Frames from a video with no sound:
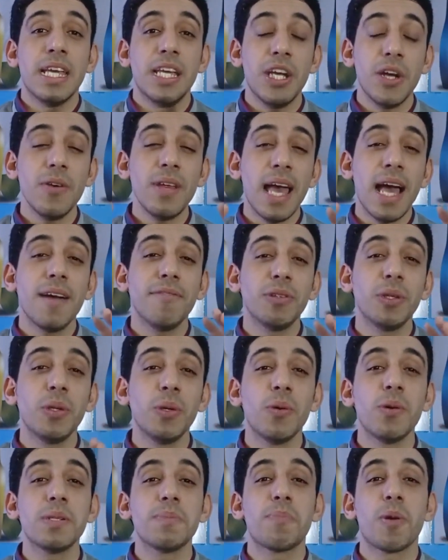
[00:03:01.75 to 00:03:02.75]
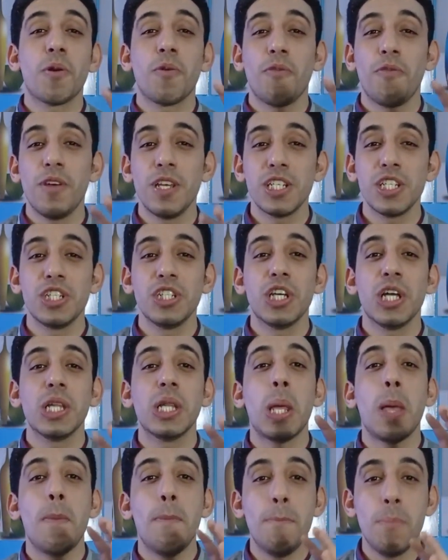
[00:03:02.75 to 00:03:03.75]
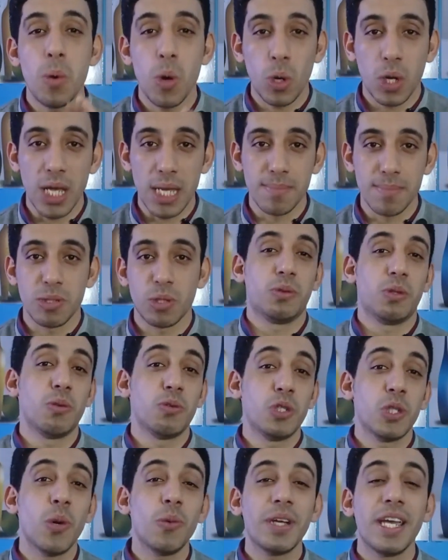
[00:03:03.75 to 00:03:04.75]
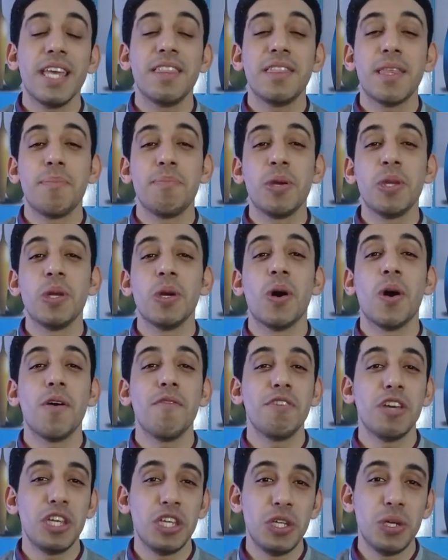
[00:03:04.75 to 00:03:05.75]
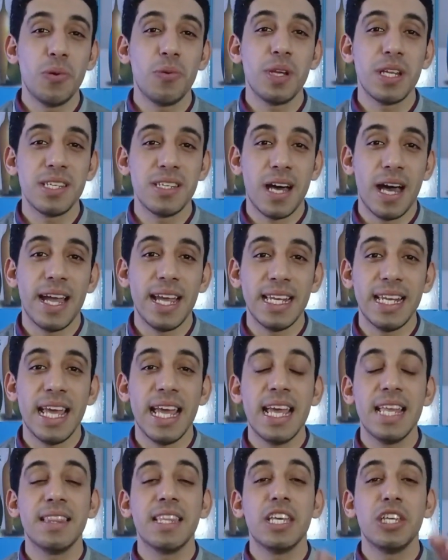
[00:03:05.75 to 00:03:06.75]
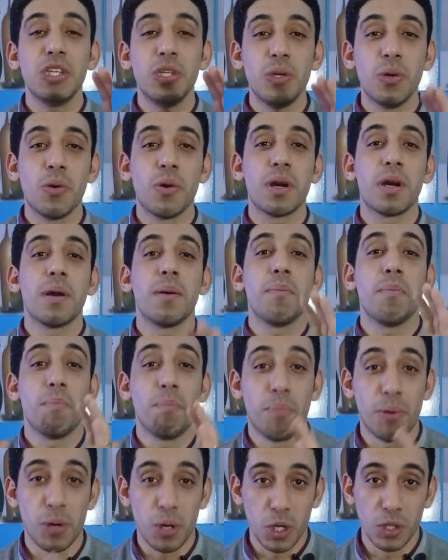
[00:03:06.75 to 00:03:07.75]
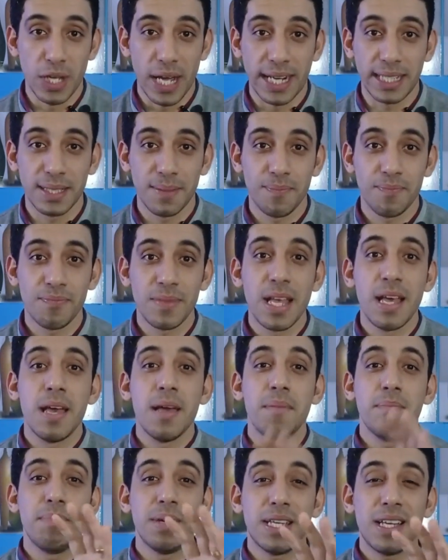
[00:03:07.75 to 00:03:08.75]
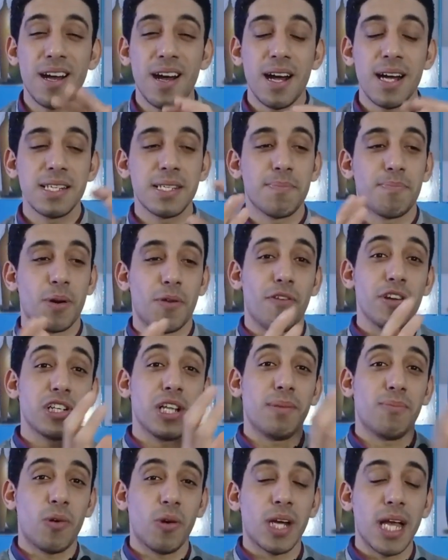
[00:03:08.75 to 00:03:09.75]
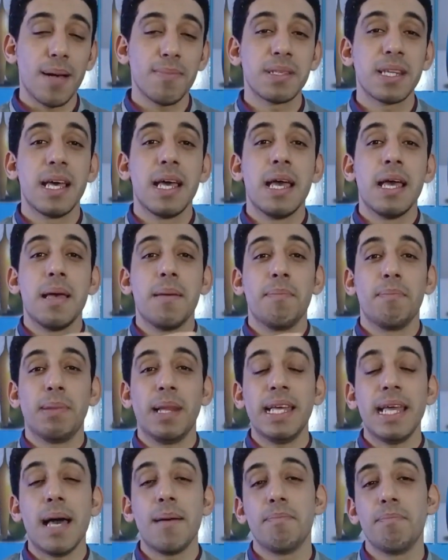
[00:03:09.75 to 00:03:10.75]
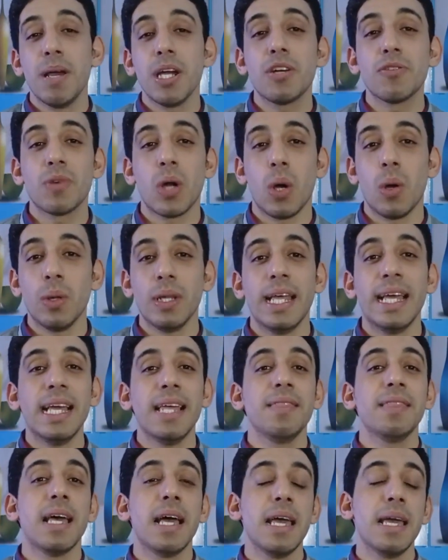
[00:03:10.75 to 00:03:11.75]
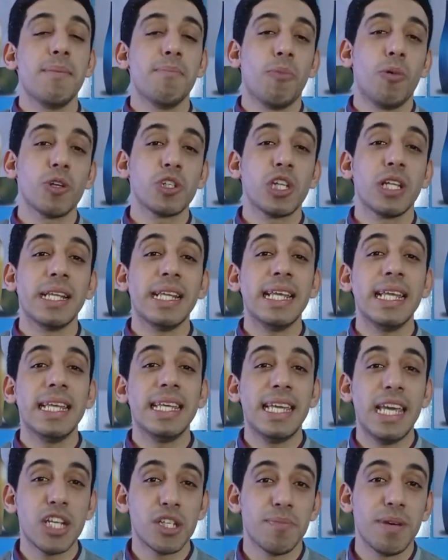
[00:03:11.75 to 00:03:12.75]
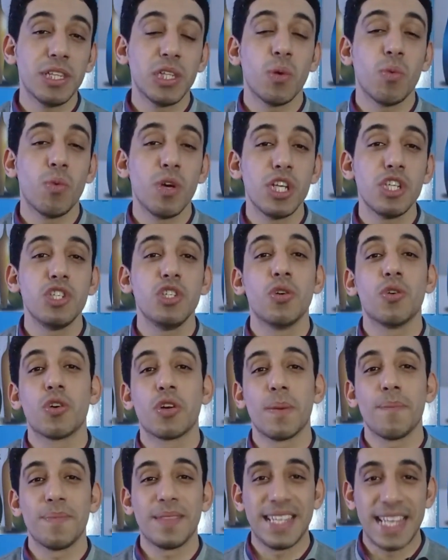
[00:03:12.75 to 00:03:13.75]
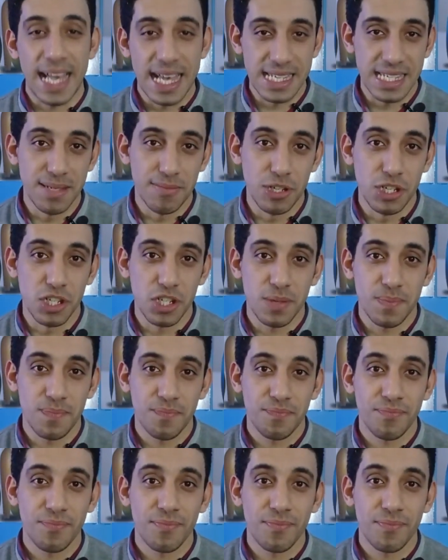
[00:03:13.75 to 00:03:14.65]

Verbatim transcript: here you have to use professional mockups to showcase the beauty of your design in your product. Because professional mockups play a big role in the emotional engagement with your customers.